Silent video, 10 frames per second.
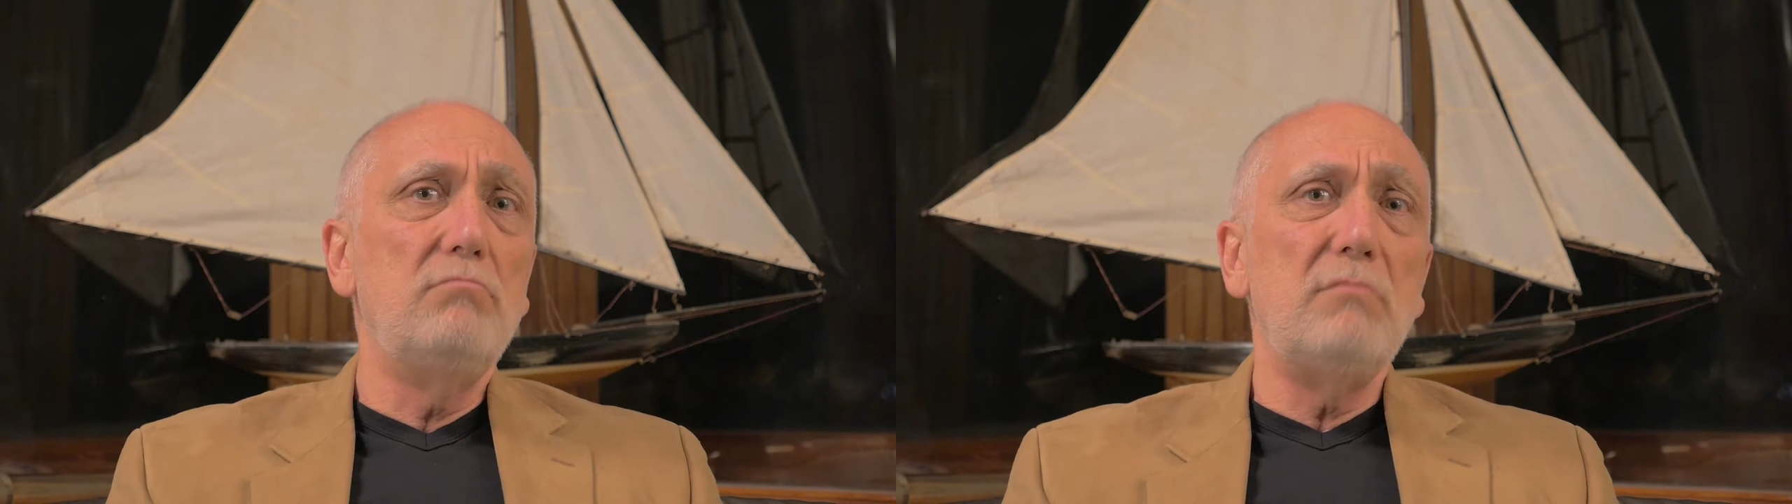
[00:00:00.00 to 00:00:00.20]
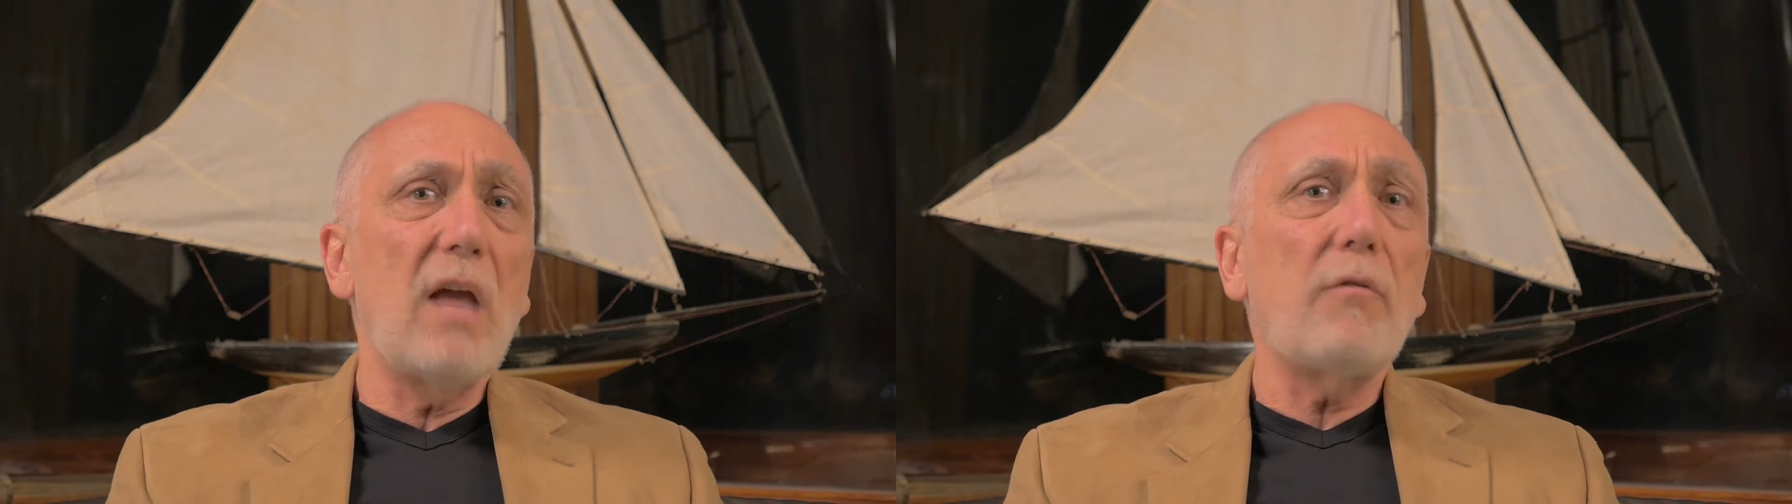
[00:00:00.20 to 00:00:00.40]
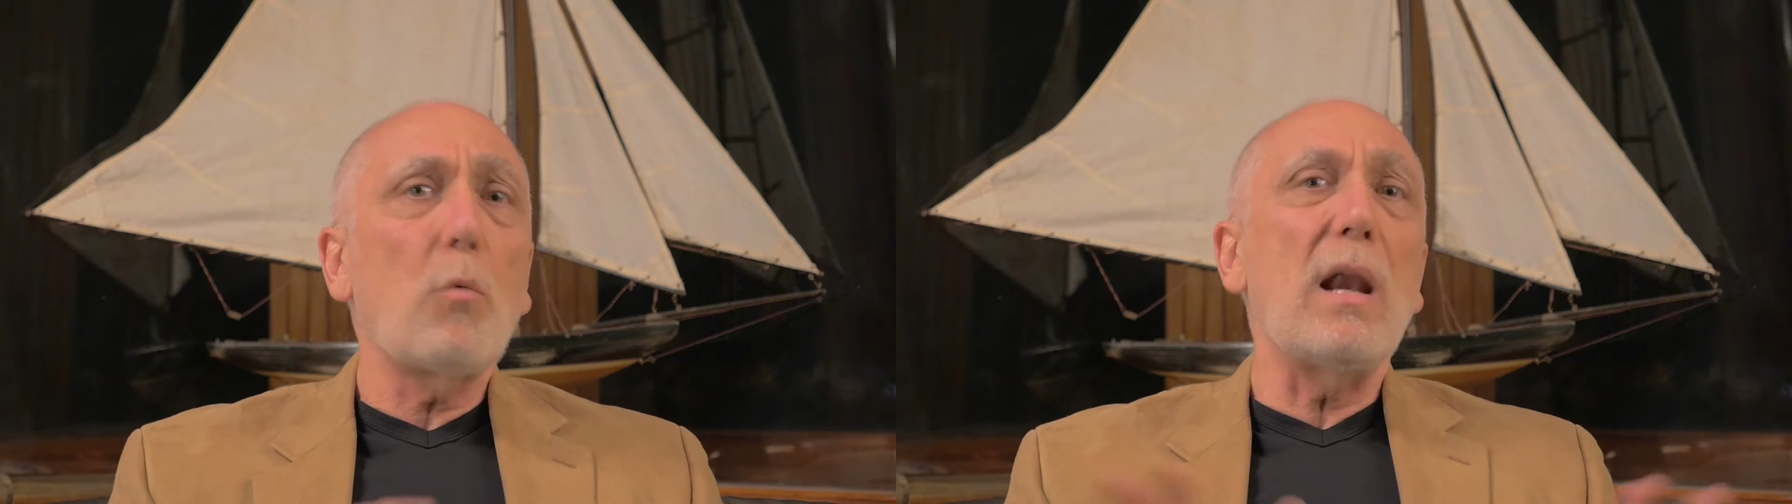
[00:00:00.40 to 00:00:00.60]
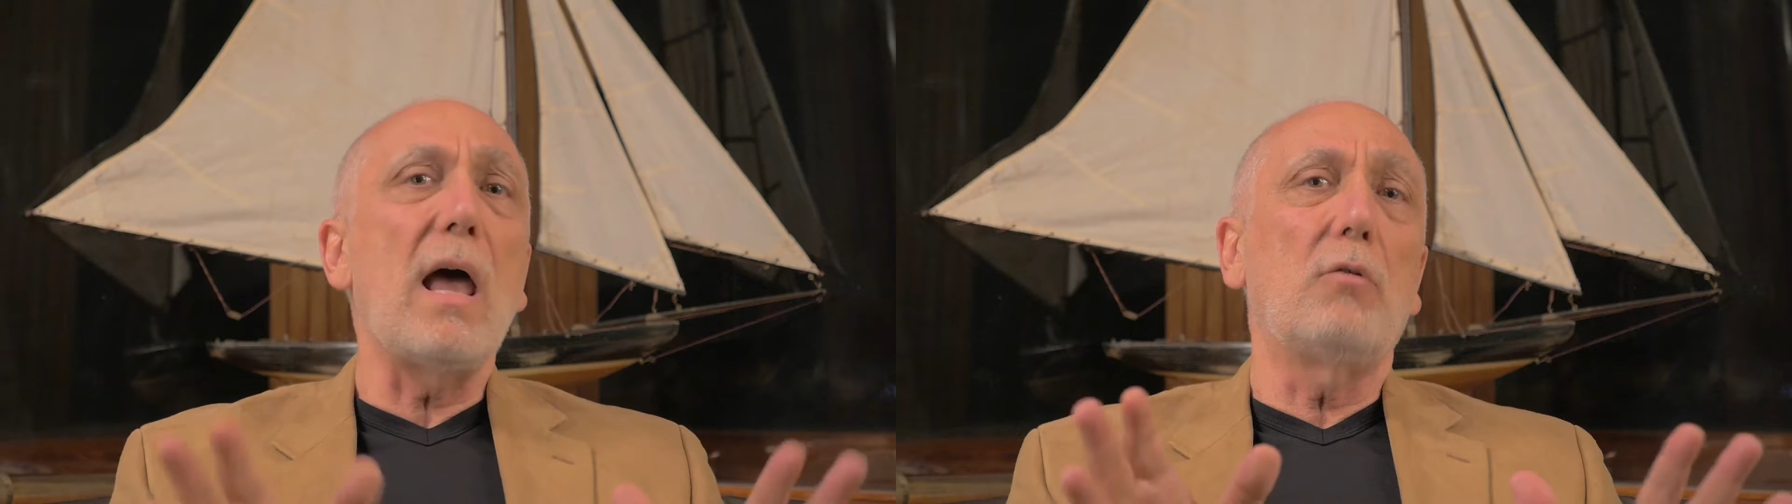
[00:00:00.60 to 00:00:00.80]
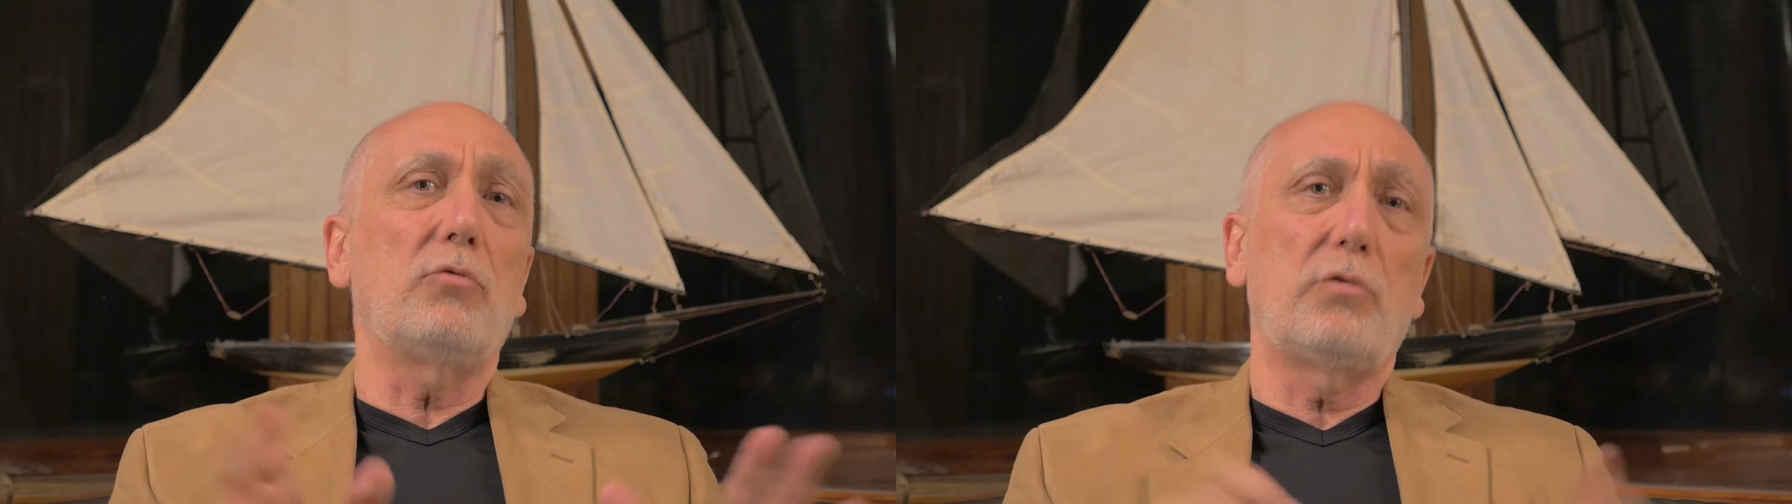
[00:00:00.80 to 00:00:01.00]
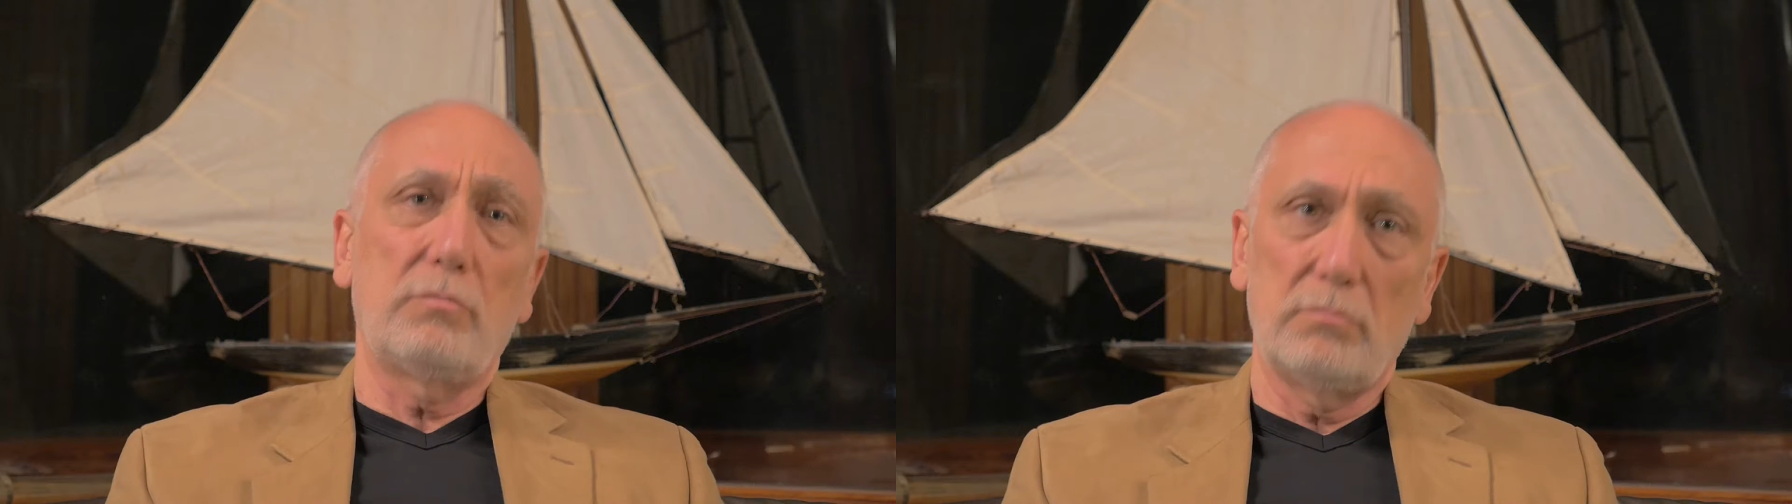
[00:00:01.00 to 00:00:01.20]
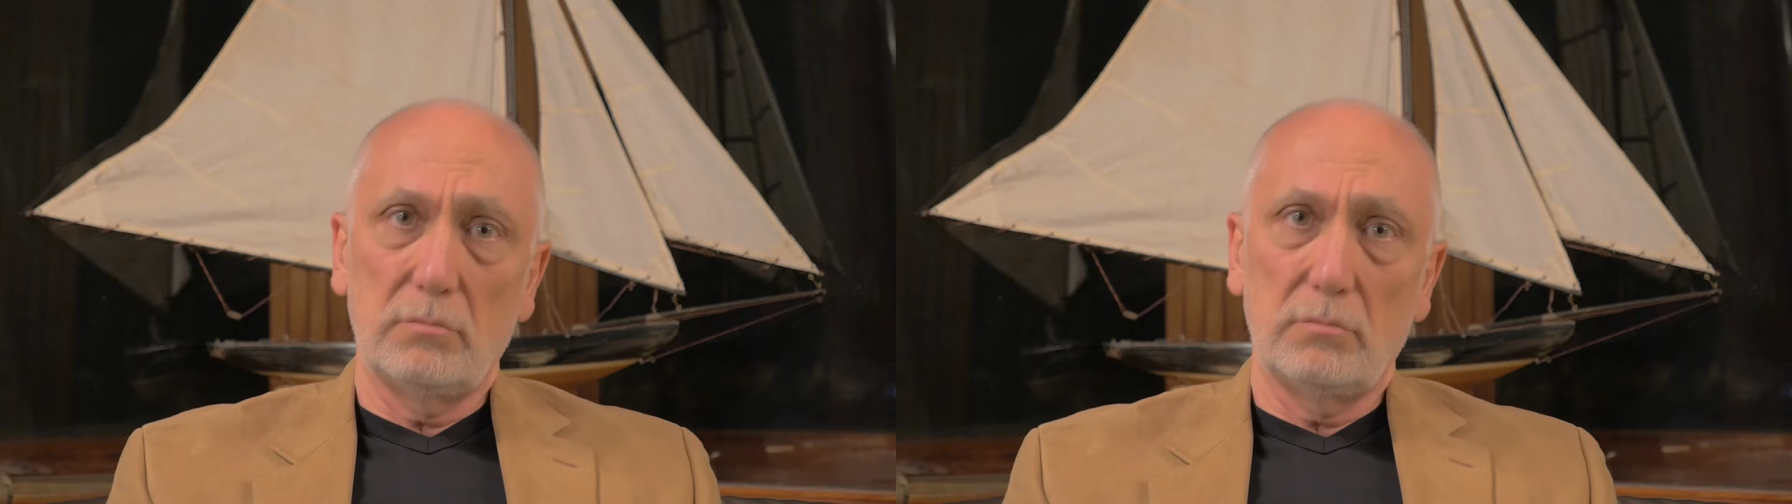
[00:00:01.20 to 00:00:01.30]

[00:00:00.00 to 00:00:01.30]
never went out.